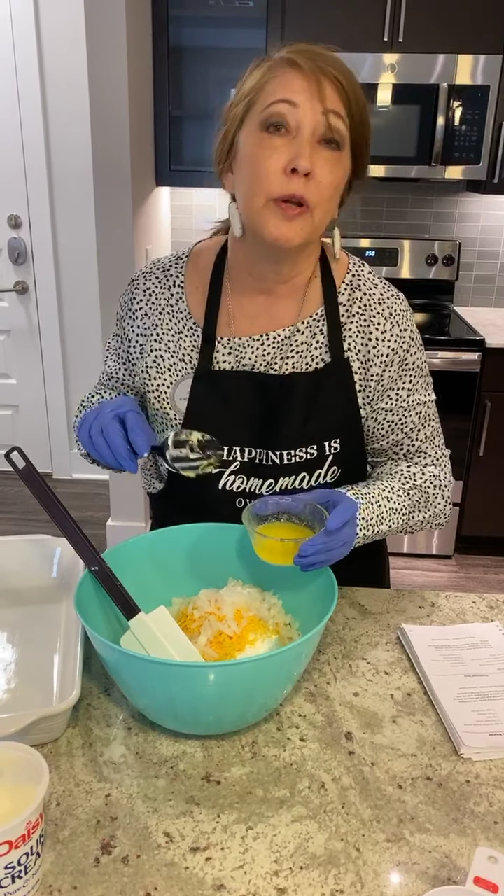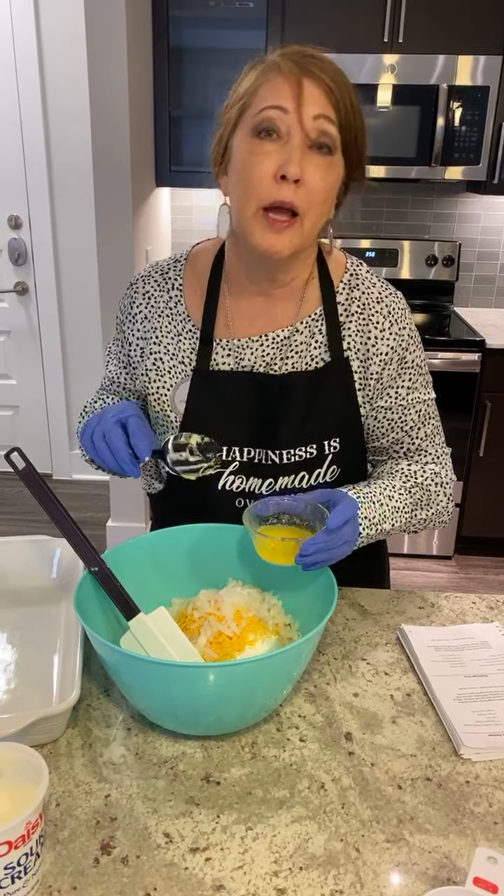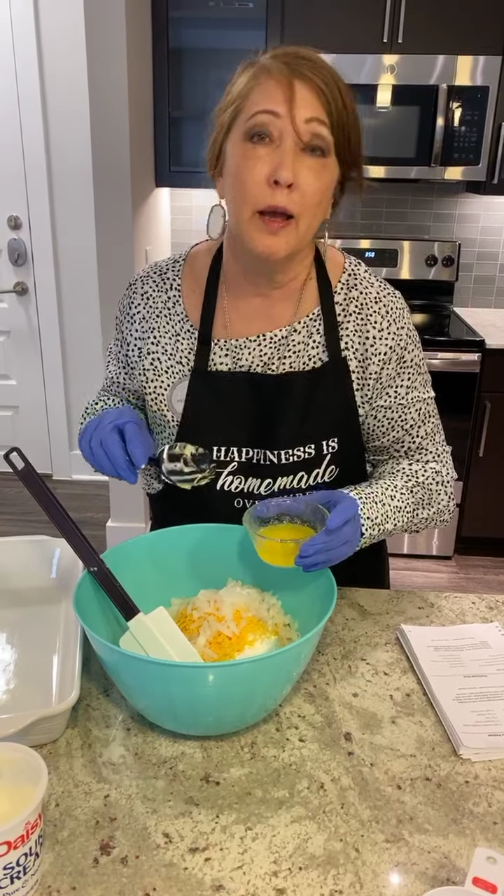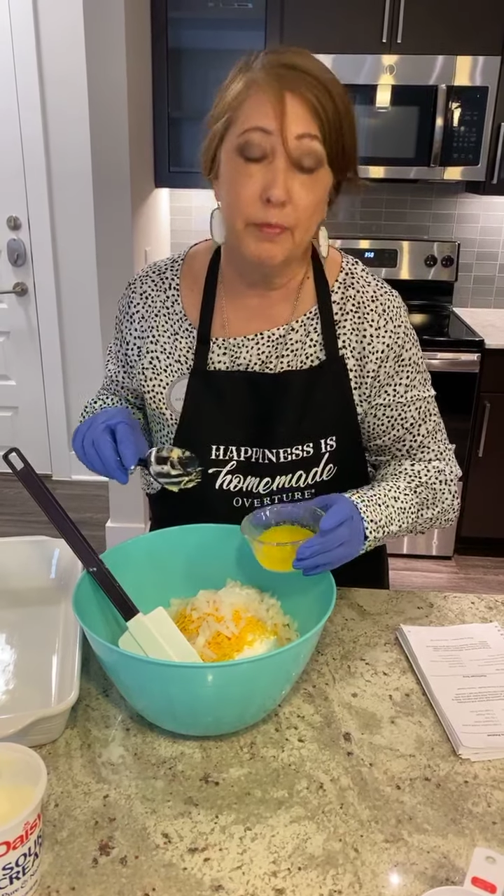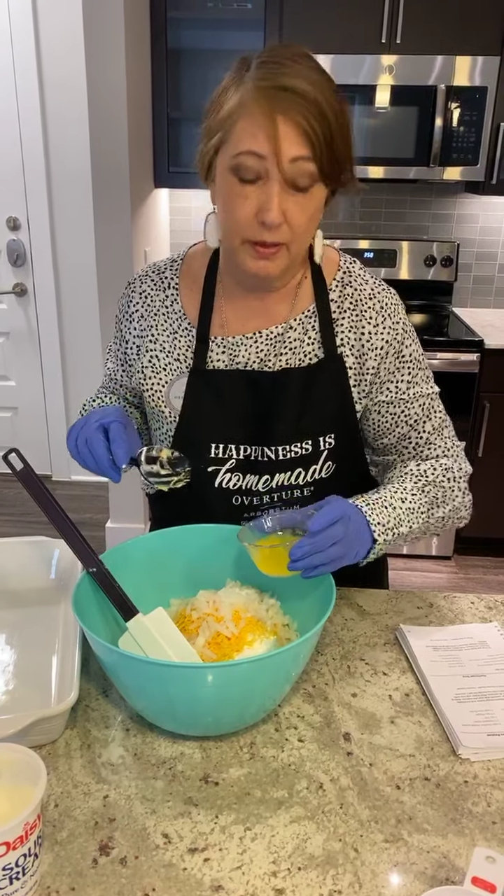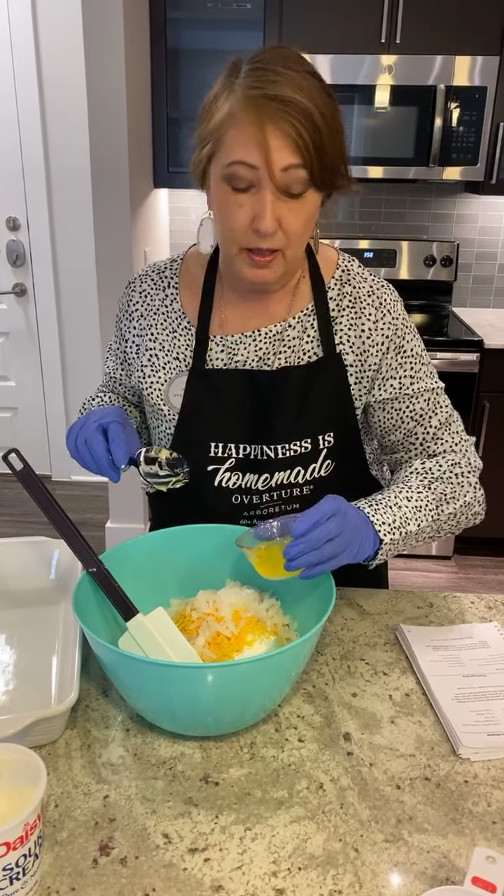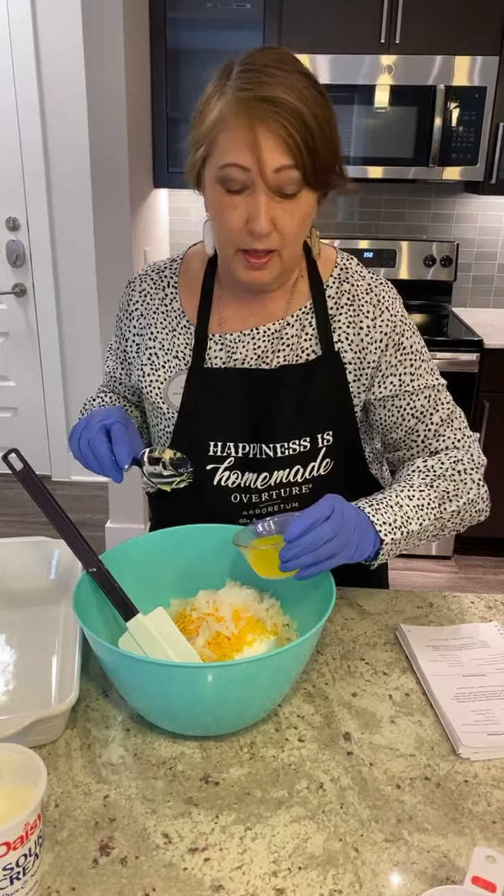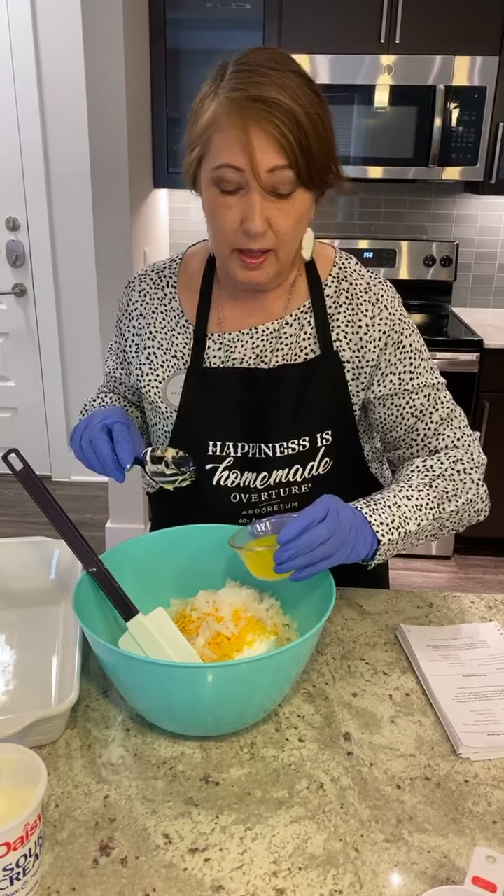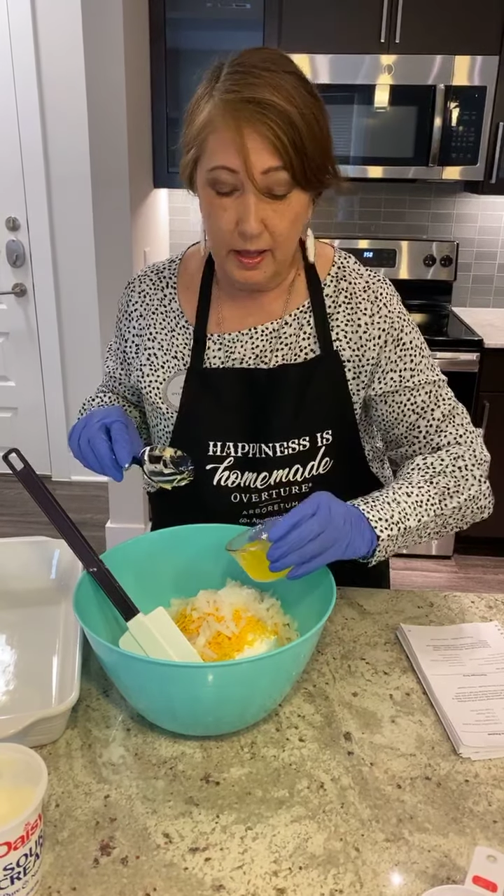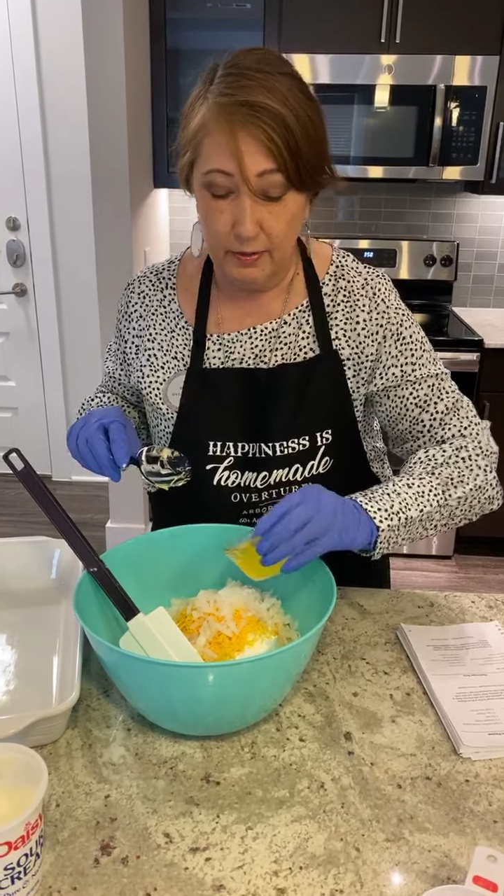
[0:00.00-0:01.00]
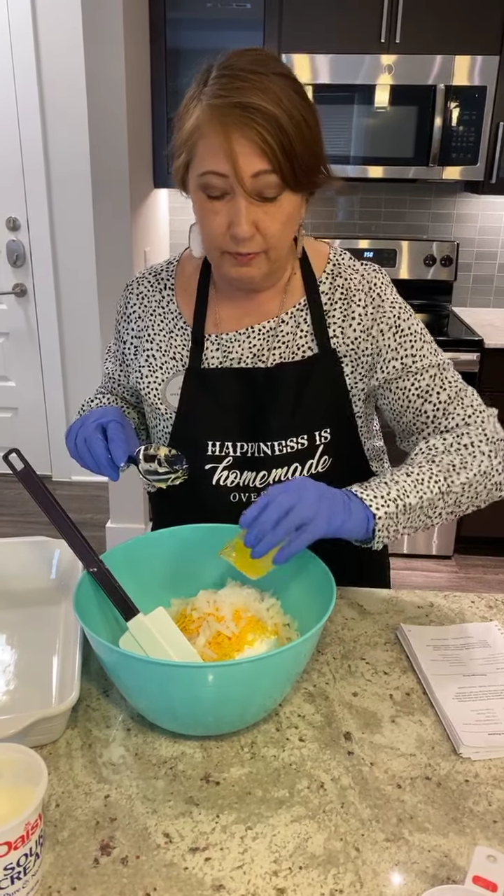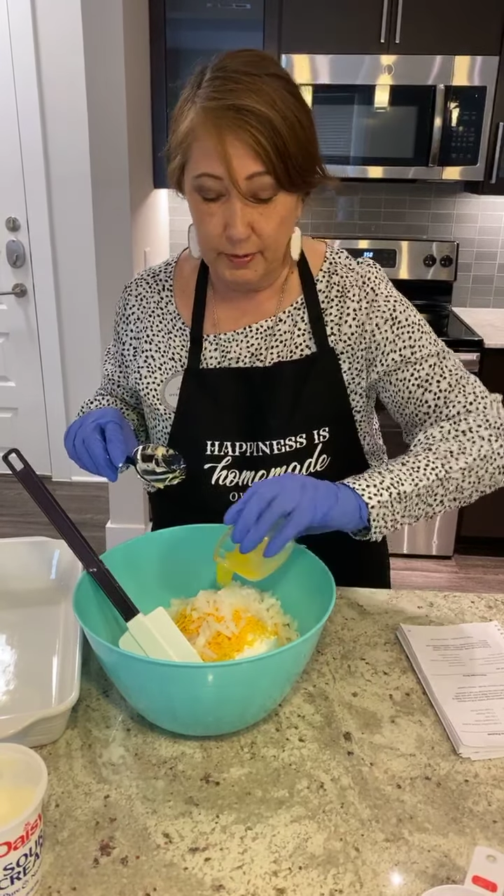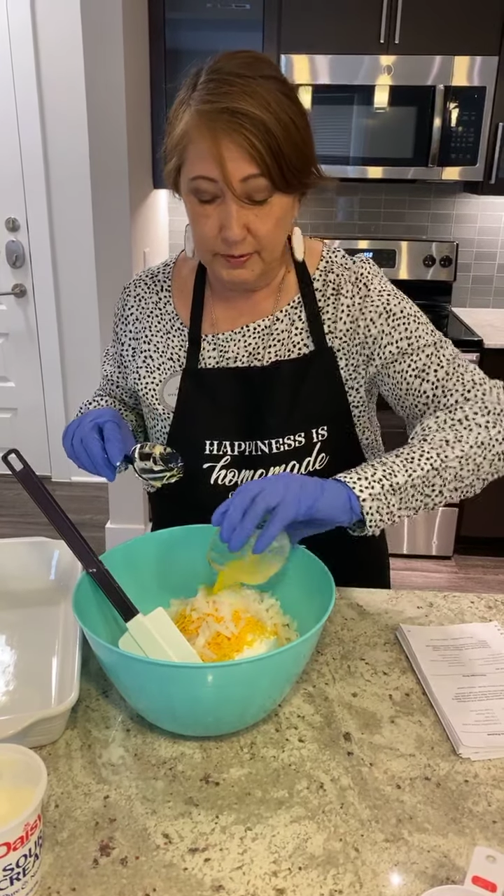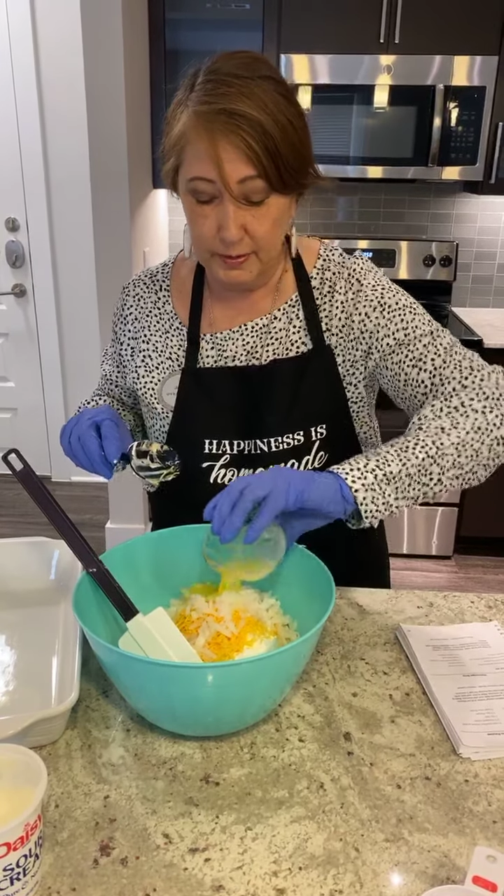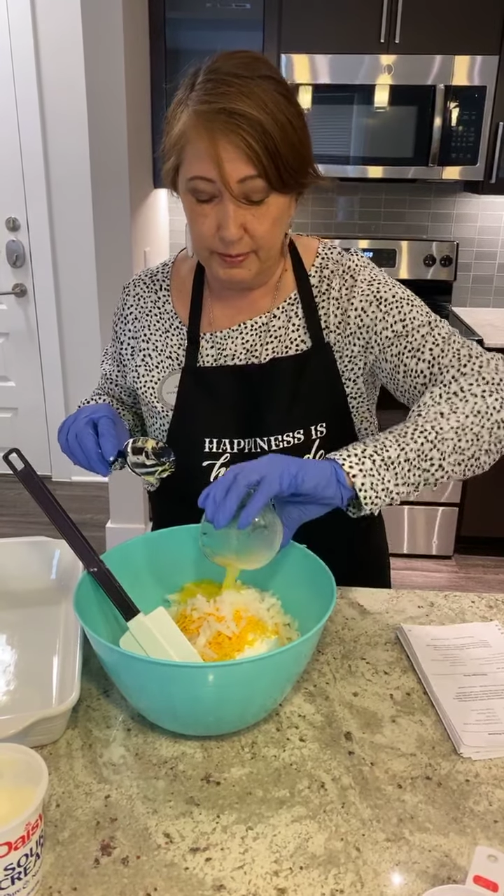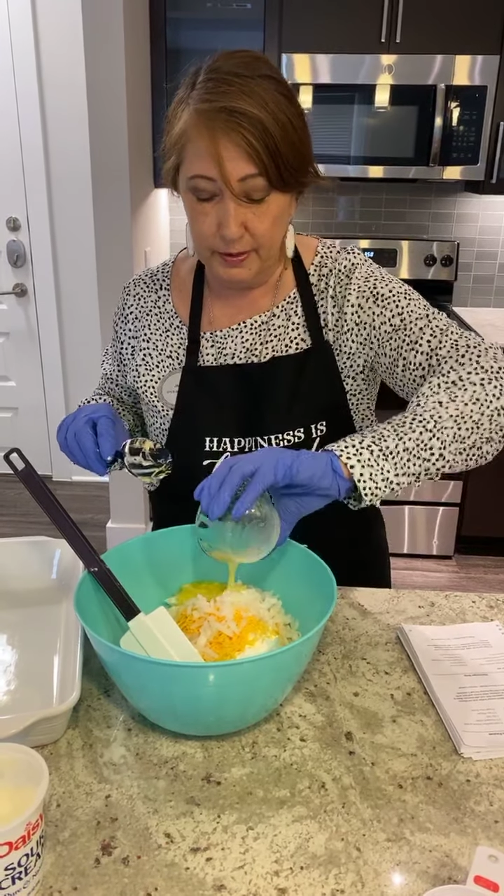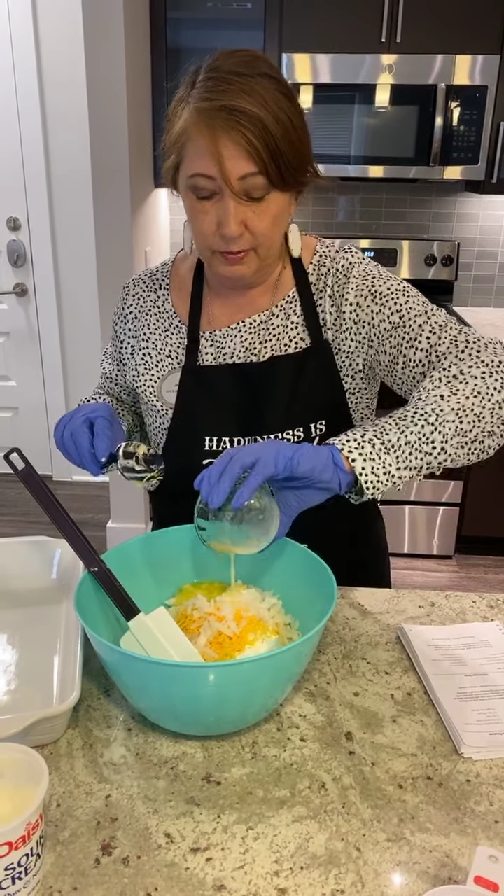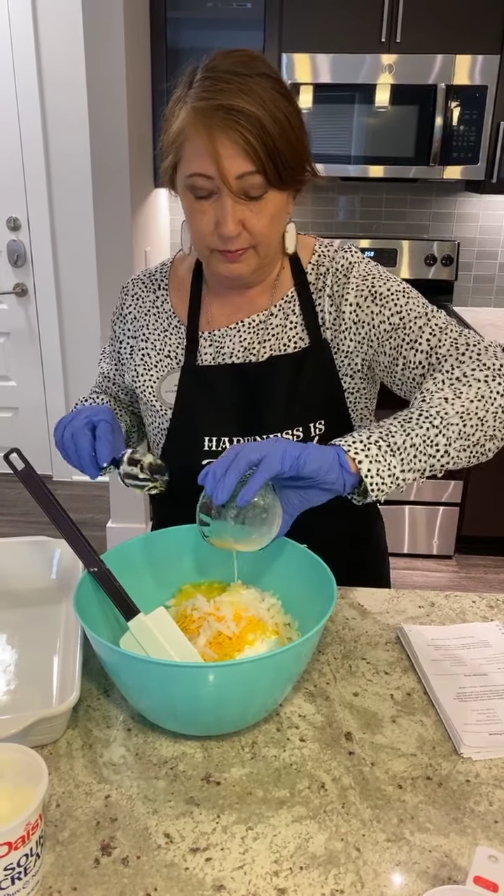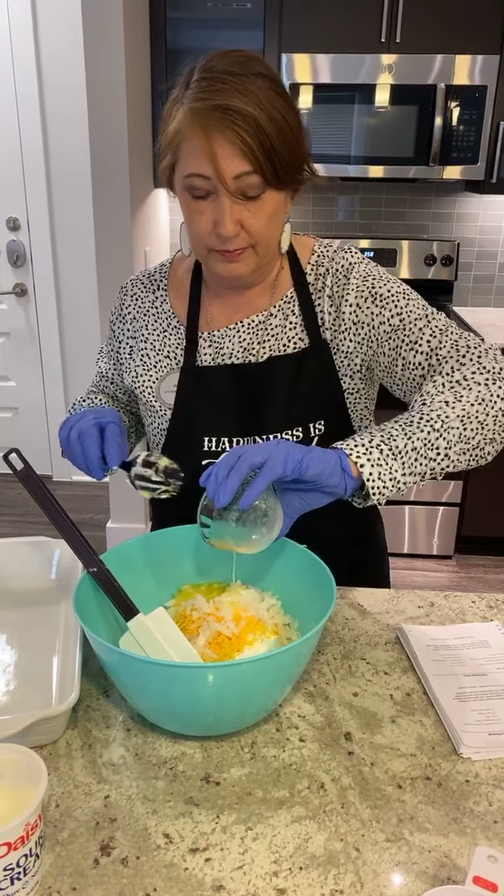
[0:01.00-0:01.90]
cup of melted butter.